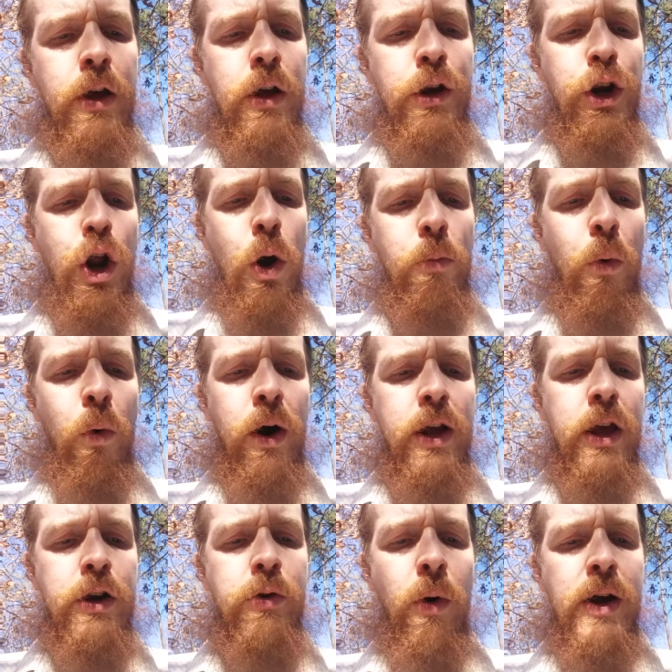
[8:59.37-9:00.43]
No morning
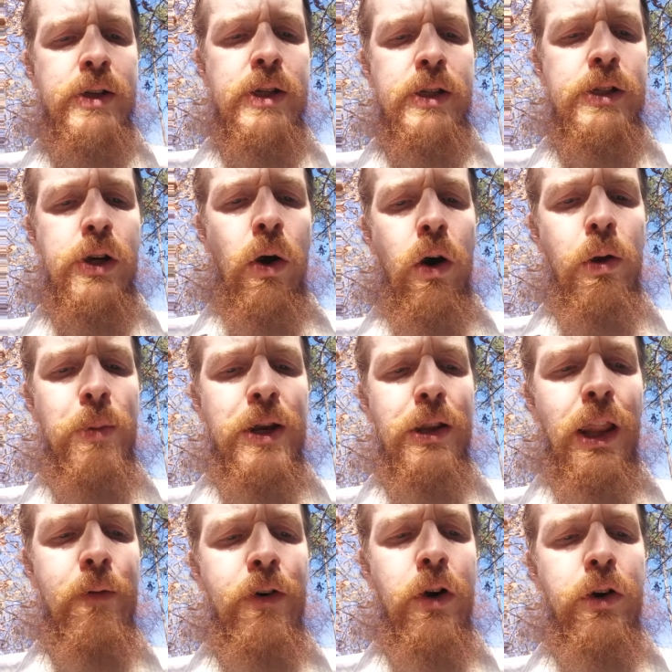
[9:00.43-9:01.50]
addresses are to be
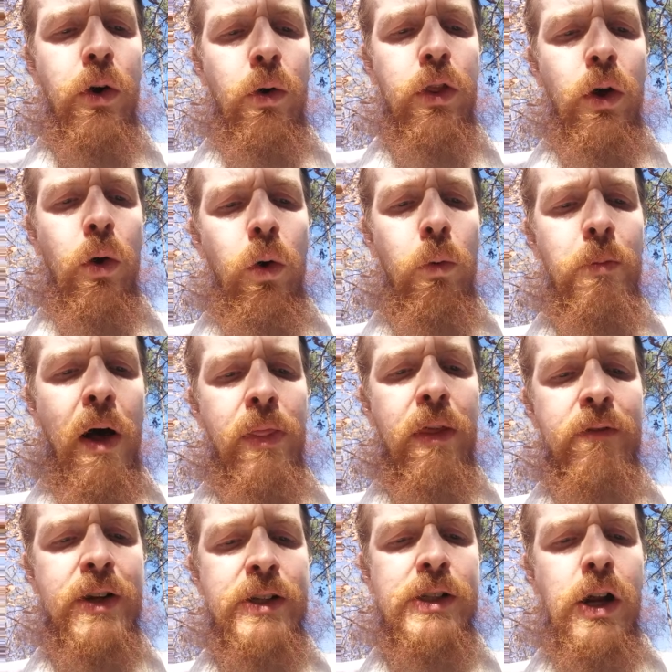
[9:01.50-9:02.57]
delivered during the whole month of
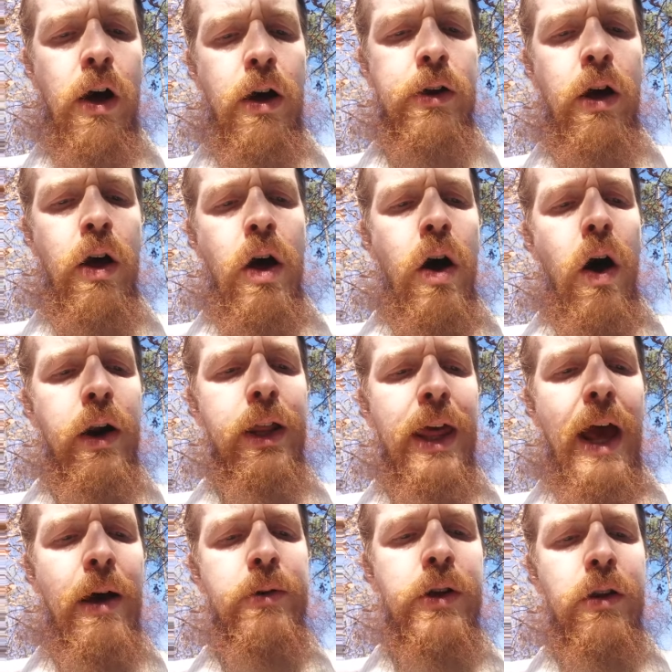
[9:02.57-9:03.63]
Nisan on
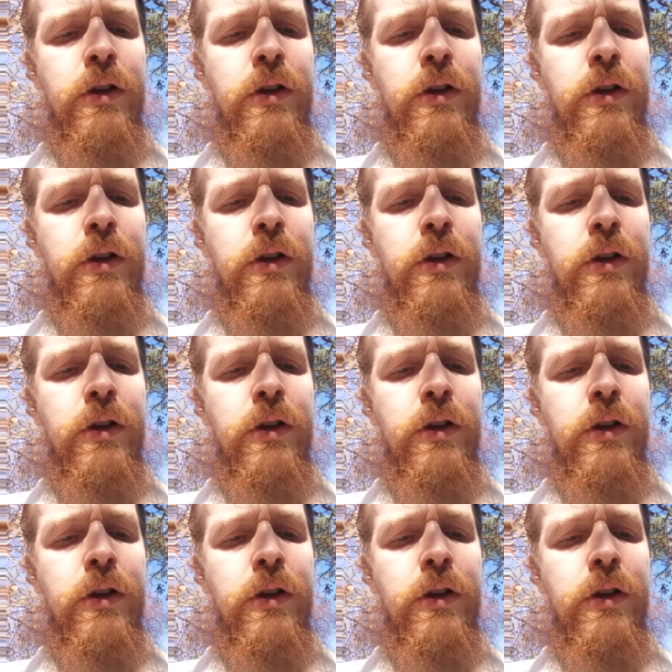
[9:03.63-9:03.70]
account of the